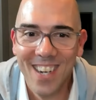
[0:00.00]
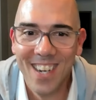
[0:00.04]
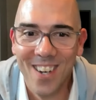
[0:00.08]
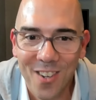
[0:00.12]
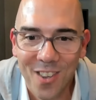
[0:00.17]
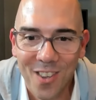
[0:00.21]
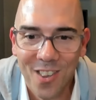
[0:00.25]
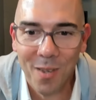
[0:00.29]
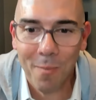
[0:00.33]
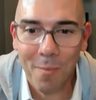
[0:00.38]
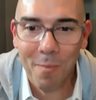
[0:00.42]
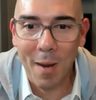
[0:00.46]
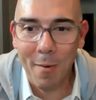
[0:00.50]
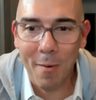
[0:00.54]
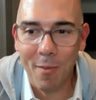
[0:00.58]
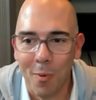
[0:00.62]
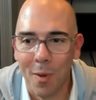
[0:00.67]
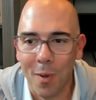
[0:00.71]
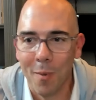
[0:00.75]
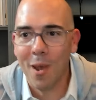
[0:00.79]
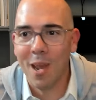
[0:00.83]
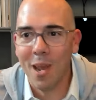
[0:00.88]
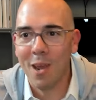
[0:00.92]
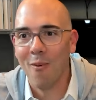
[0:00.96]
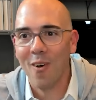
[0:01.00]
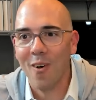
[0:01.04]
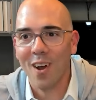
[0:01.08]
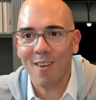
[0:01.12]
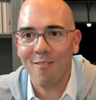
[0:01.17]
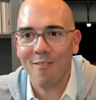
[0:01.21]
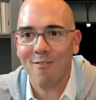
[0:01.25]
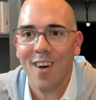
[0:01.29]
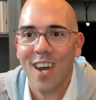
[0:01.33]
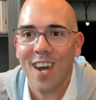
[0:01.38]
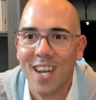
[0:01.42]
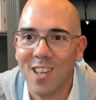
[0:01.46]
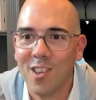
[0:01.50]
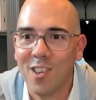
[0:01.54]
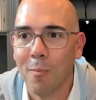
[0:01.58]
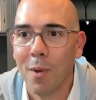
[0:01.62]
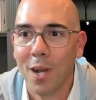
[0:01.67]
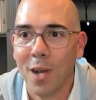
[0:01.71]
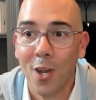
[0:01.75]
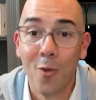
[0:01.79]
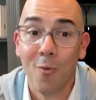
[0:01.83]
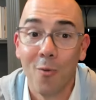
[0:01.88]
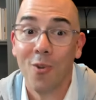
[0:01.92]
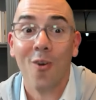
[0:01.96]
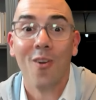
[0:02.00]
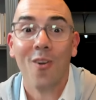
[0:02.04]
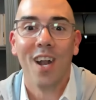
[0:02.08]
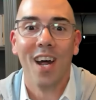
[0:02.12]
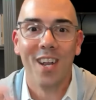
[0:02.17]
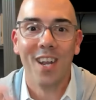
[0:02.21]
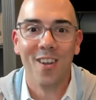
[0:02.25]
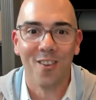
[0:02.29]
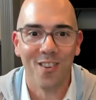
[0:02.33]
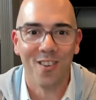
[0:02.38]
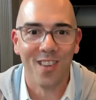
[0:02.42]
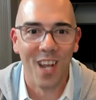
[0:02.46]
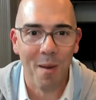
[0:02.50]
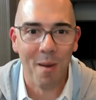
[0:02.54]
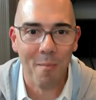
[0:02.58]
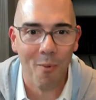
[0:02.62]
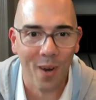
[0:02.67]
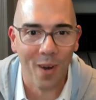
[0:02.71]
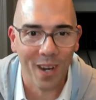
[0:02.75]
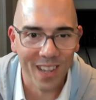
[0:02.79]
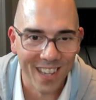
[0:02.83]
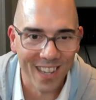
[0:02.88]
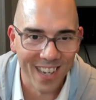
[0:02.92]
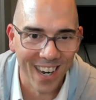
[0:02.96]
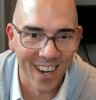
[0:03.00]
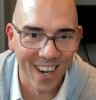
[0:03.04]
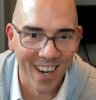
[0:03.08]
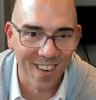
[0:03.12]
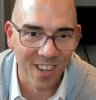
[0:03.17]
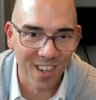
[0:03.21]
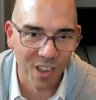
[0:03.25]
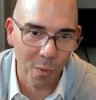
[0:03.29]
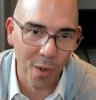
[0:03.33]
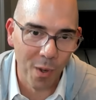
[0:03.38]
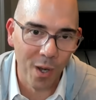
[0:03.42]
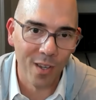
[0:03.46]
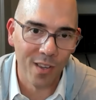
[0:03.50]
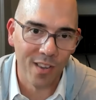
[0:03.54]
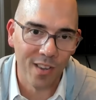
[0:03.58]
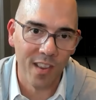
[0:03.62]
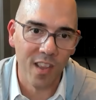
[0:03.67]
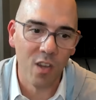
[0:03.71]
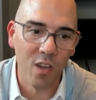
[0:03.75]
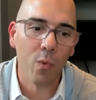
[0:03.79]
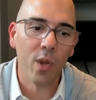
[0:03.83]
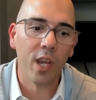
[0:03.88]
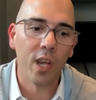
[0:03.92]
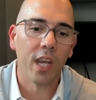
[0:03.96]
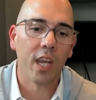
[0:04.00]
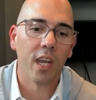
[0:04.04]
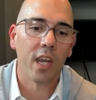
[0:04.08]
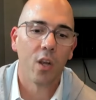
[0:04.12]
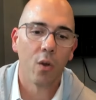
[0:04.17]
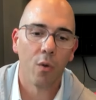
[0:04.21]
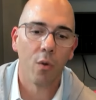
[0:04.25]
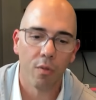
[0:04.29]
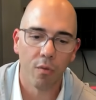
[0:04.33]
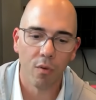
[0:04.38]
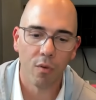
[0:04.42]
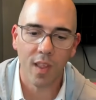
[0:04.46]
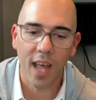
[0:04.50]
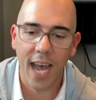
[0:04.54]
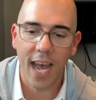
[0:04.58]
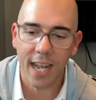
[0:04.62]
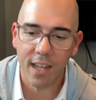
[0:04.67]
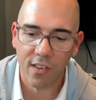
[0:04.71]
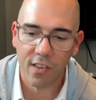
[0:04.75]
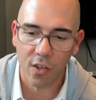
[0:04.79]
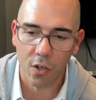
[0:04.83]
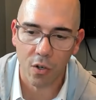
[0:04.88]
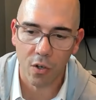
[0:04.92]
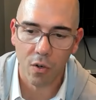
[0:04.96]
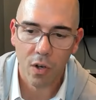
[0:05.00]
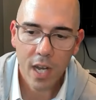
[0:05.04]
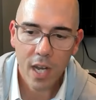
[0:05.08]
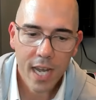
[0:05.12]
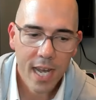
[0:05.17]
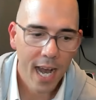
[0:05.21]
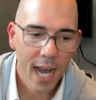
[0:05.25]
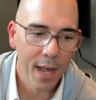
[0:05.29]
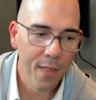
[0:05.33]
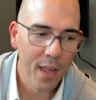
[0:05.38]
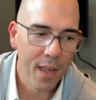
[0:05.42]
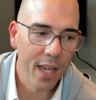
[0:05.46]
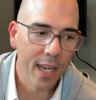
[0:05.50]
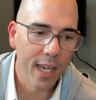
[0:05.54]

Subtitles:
sometimes we may want to find somebody who don't understand PointClickCare as well, so that we can go through that. So I think